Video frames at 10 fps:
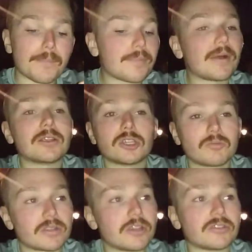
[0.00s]
my
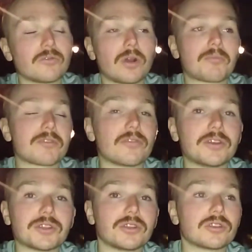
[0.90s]
interpretation of white
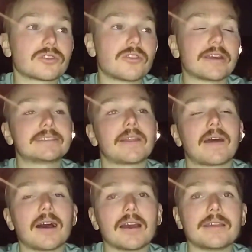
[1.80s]
privilege, and to the extent
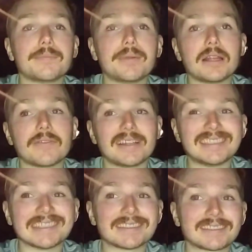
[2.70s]
I believe it
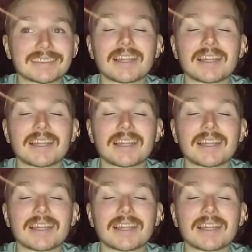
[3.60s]
exists.